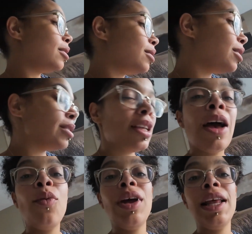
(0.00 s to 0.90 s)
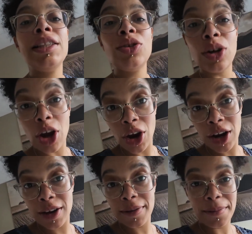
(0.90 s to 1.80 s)
because I'm willing to
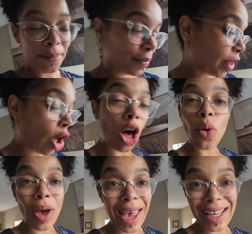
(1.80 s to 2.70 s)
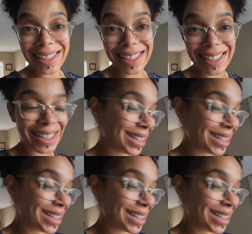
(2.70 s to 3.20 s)
learn always.